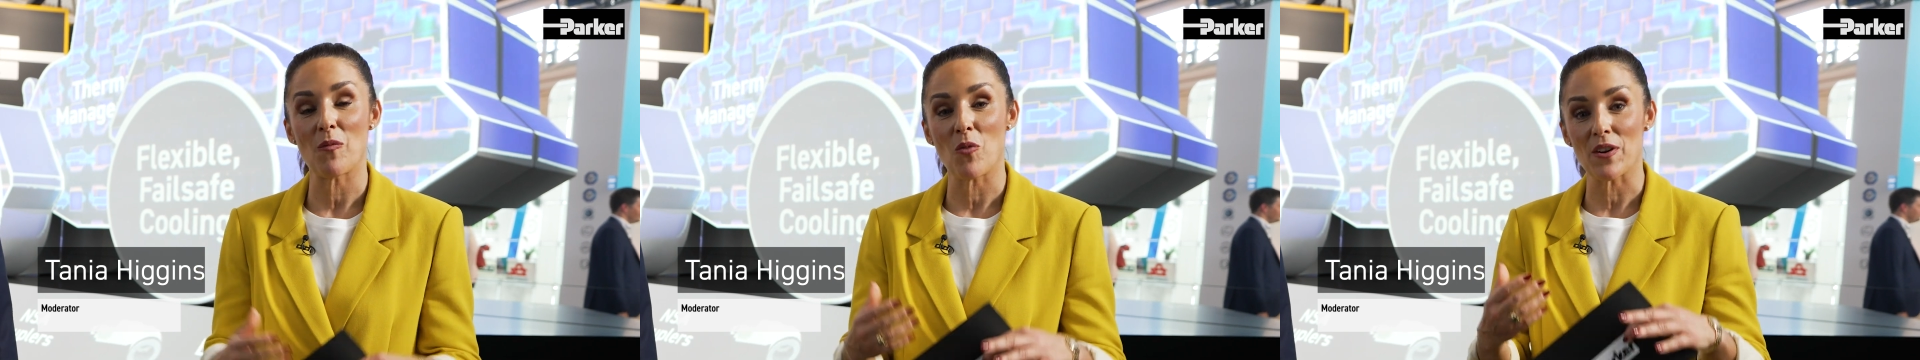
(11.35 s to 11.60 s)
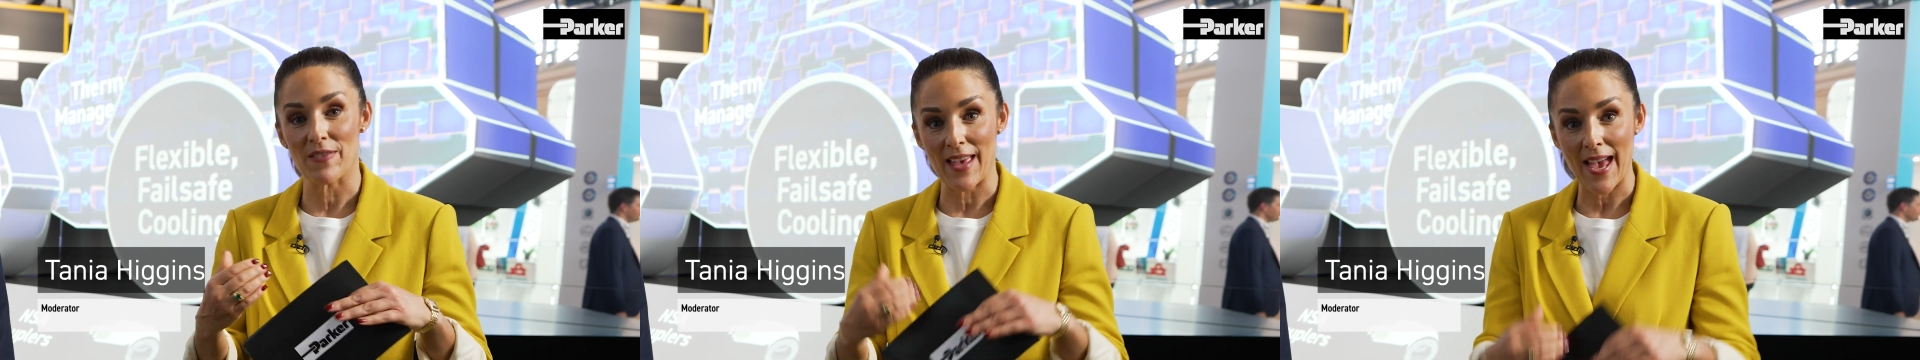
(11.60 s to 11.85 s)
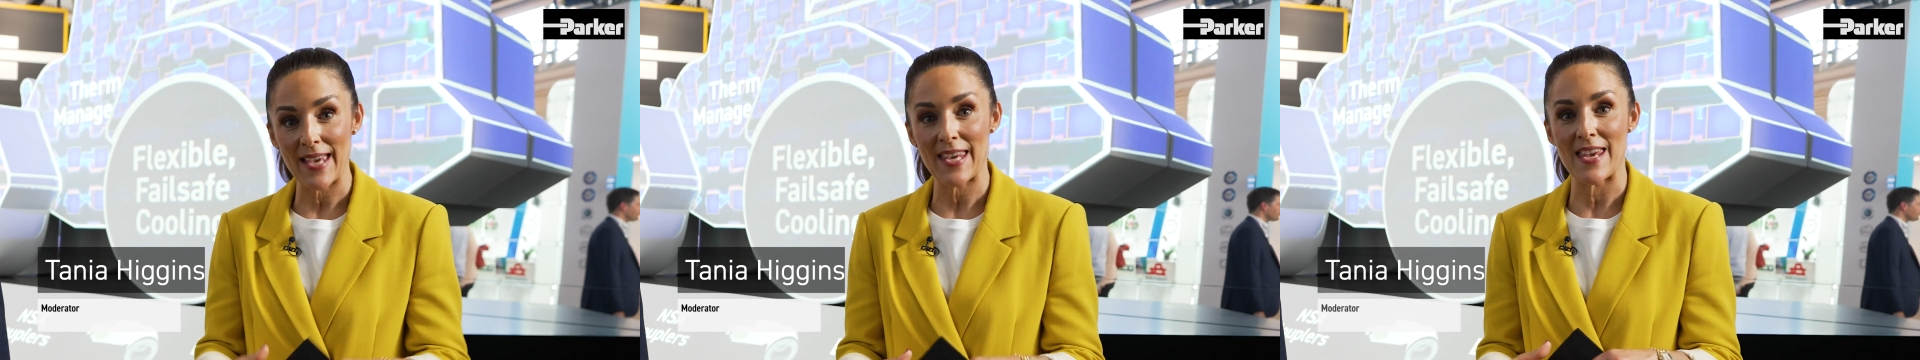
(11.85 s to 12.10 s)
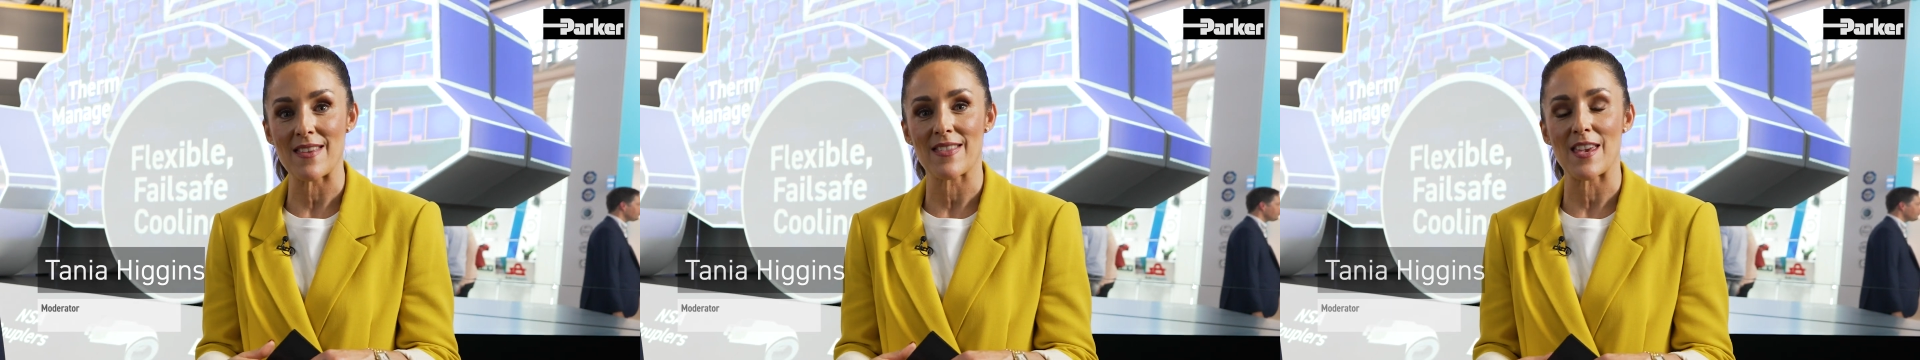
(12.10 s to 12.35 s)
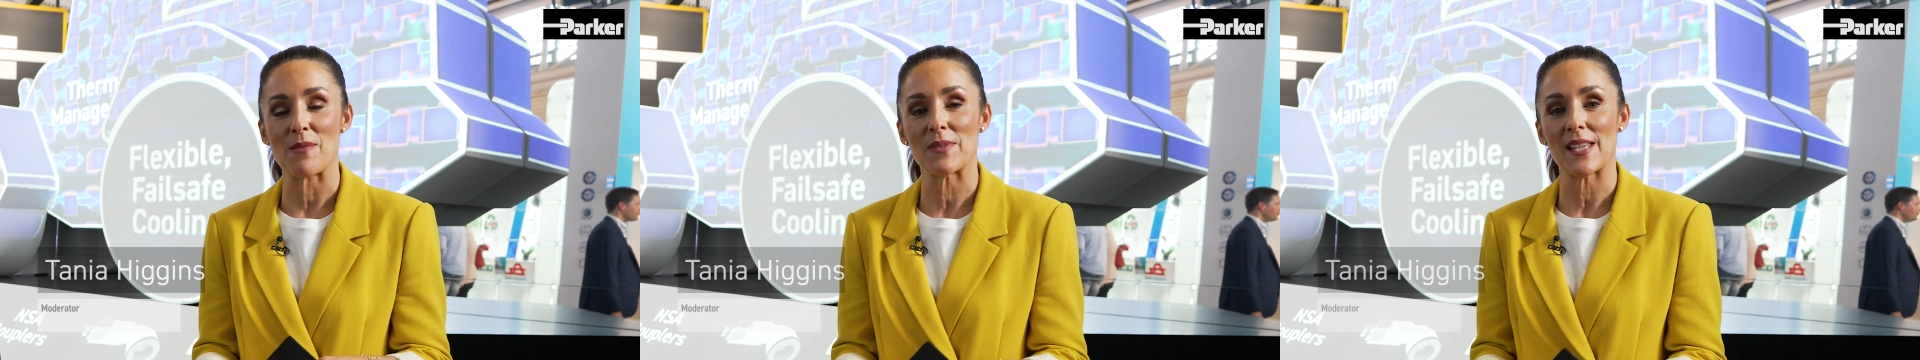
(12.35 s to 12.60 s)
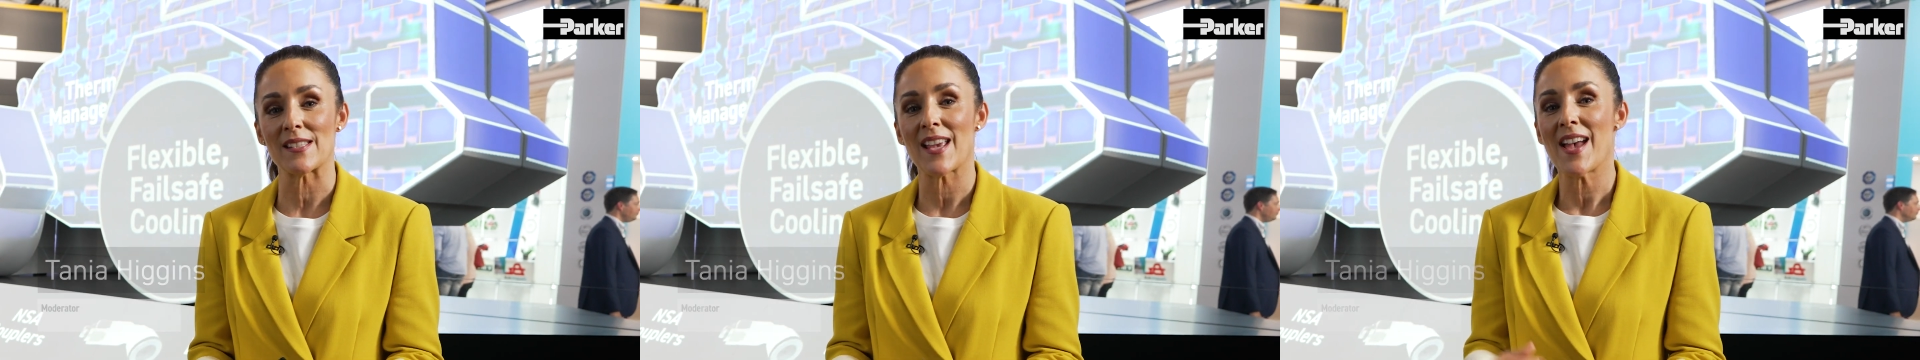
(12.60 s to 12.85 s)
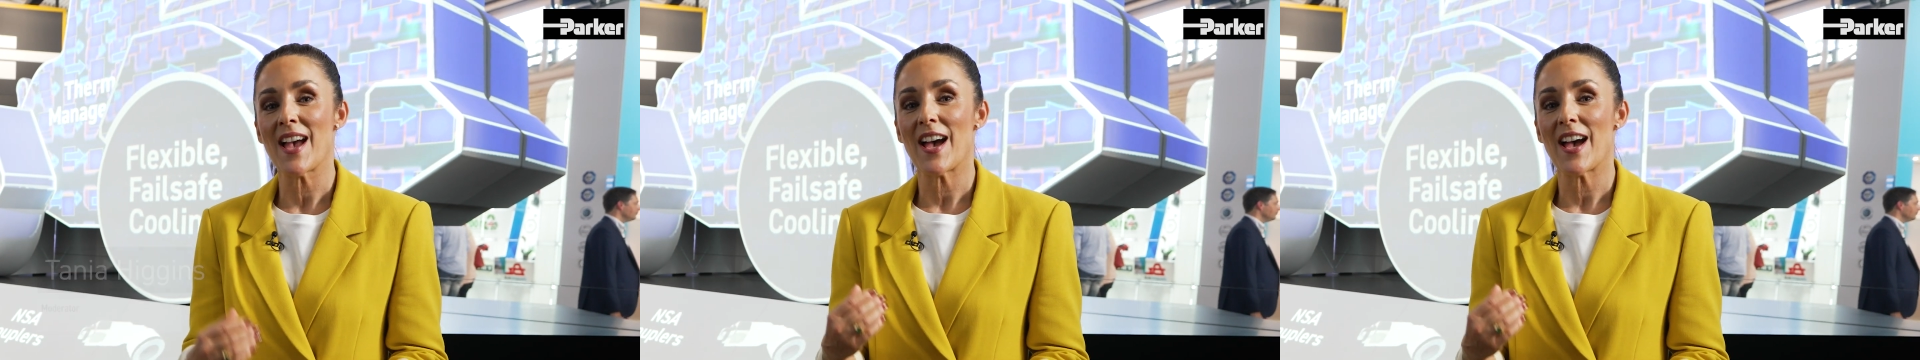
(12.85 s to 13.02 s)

And one of their key themes is